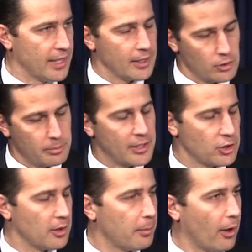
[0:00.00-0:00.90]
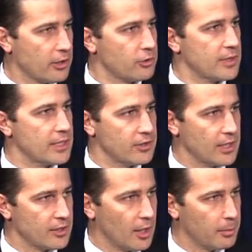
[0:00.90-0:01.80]
And you mentioned that Park Street is an
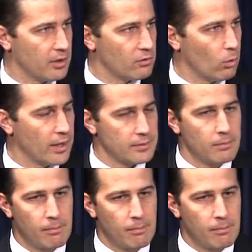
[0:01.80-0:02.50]
example of one.